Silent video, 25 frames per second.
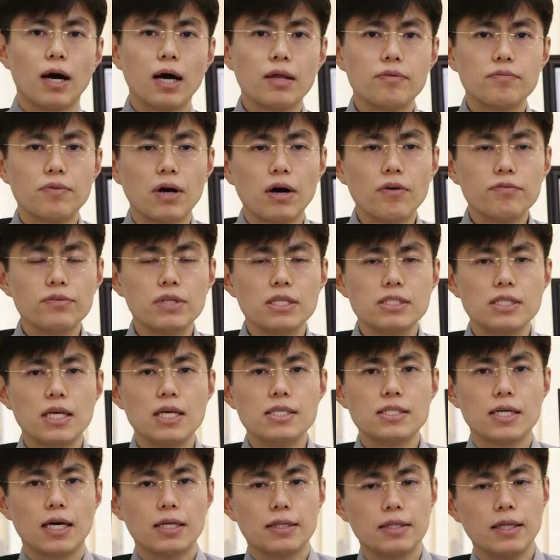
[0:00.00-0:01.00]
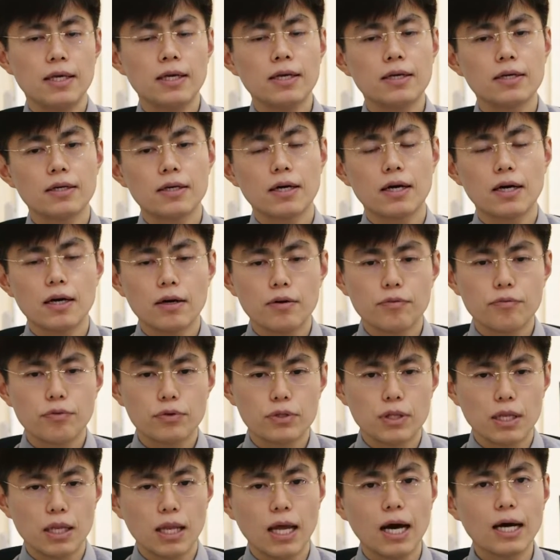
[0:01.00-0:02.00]
heart valve disease, I think for
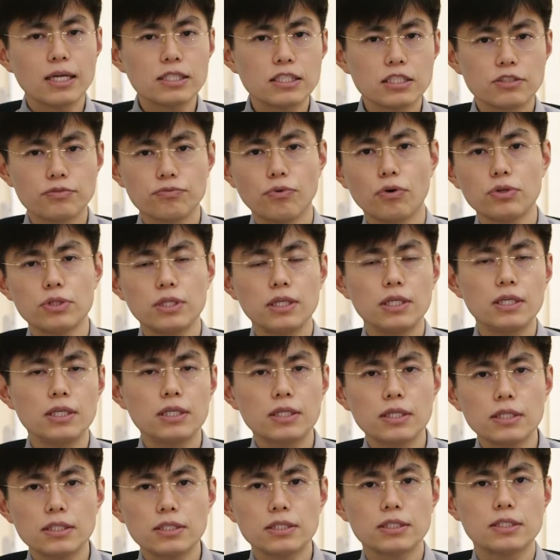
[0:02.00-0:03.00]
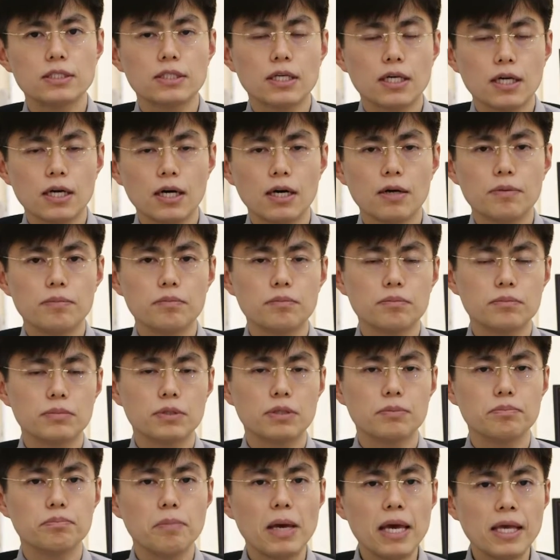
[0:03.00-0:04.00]
the last 40 years,
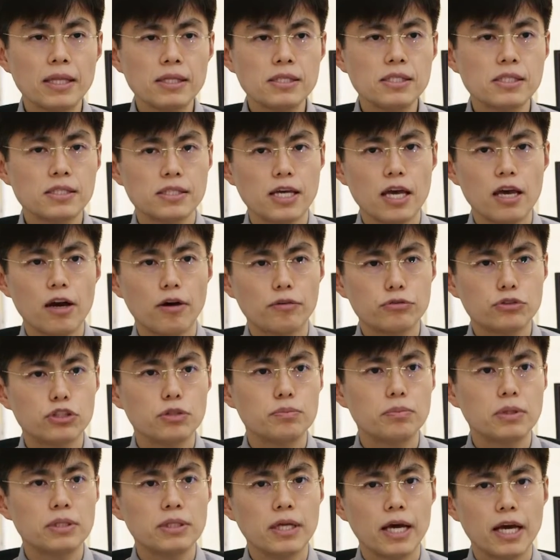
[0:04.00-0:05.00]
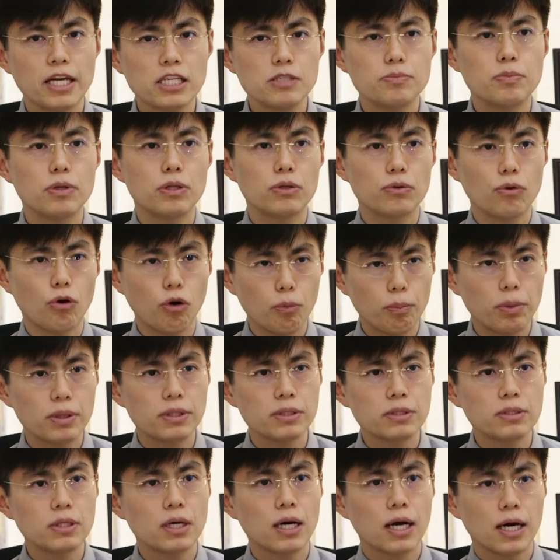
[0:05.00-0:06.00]
the mainstay of treatment has been
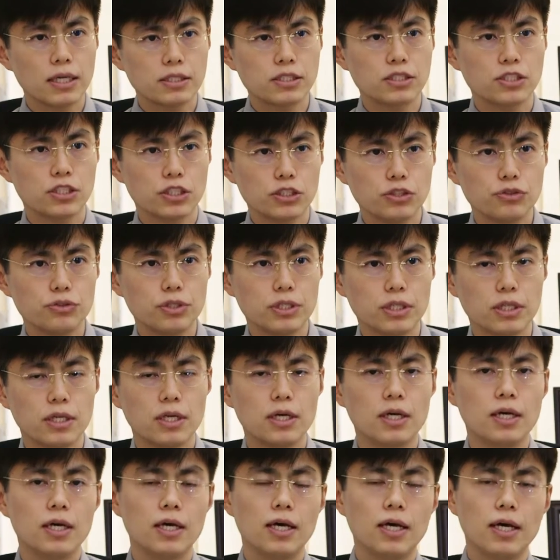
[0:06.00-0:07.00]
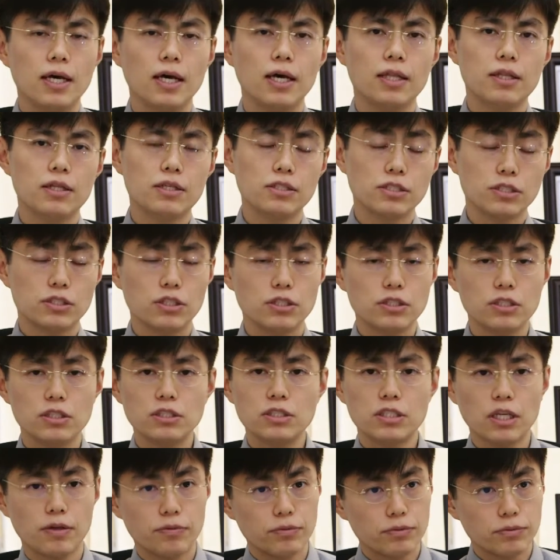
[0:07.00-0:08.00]
open heart surgery, and the
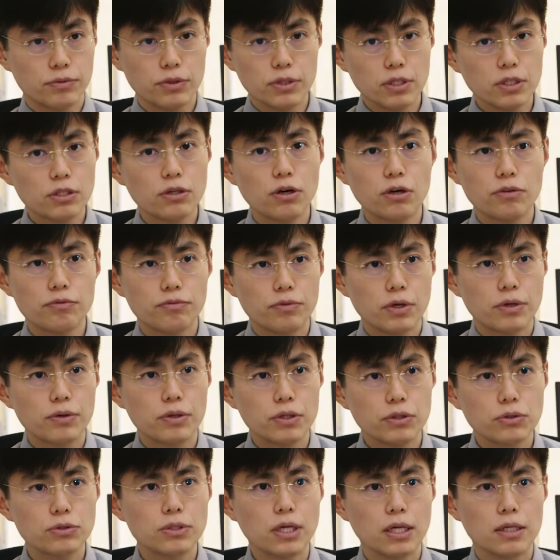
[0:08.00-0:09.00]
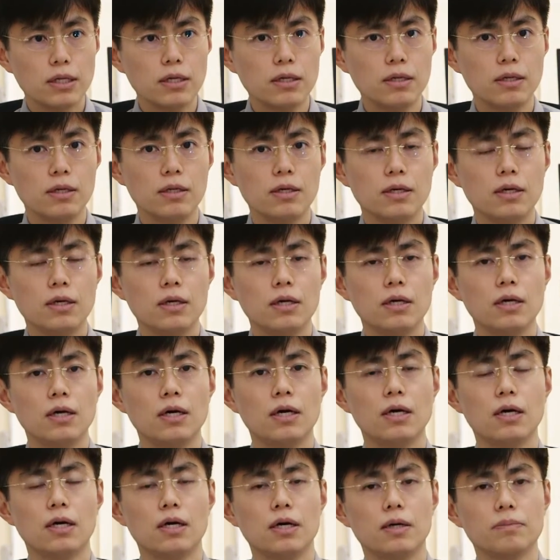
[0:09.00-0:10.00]
surgeons have really got very good at it.
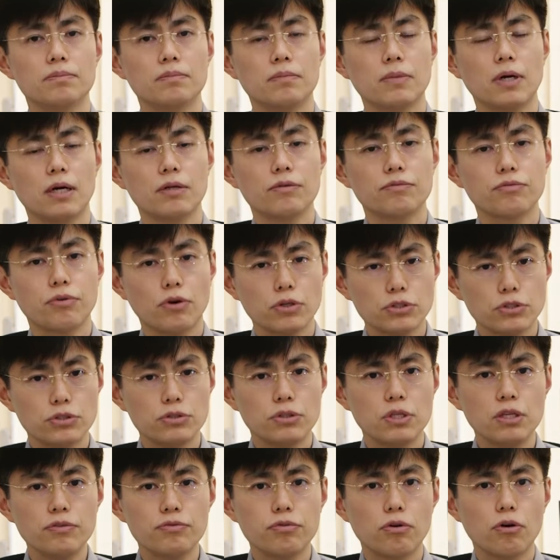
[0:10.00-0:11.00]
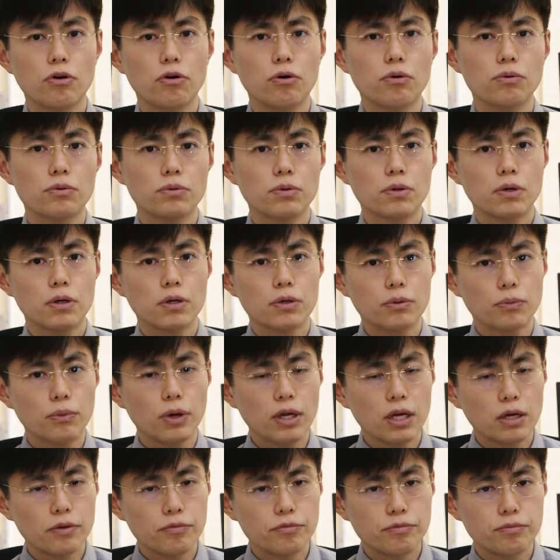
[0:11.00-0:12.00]
Unfortunately, for
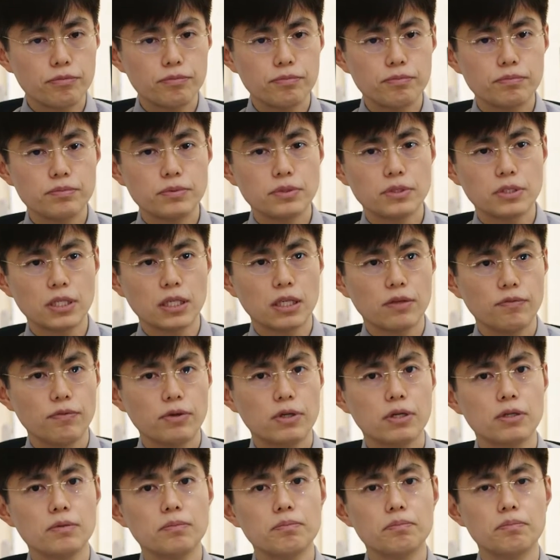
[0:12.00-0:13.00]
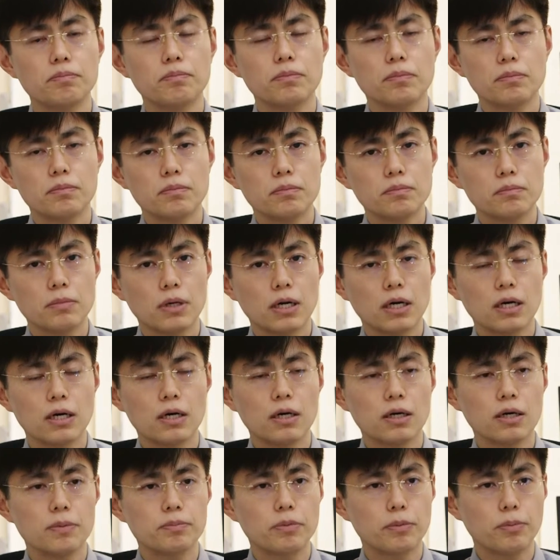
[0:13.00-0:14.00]
quite a significant
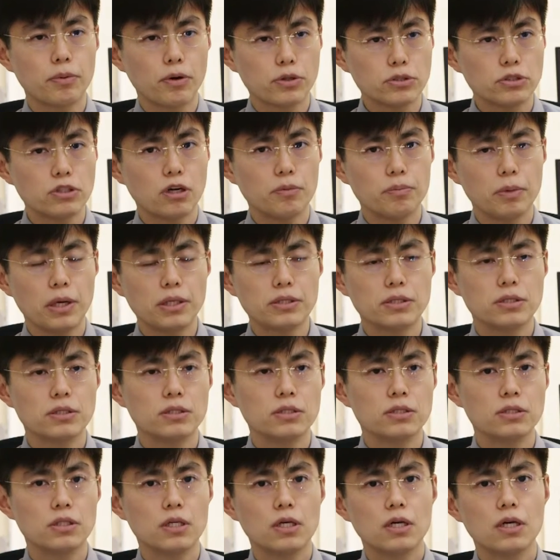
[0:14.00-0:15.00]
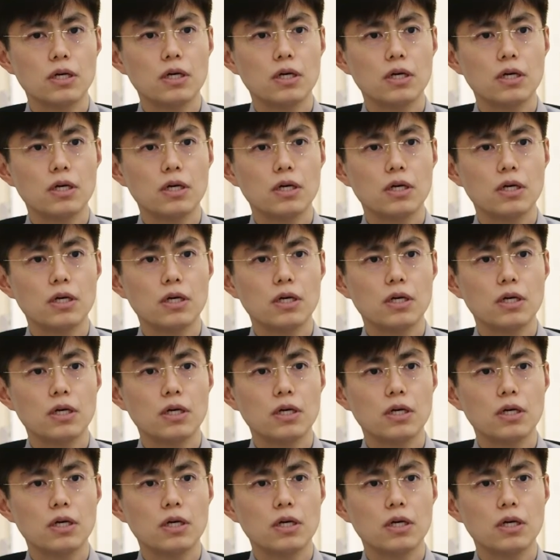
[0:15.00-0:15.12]
proportion of patients,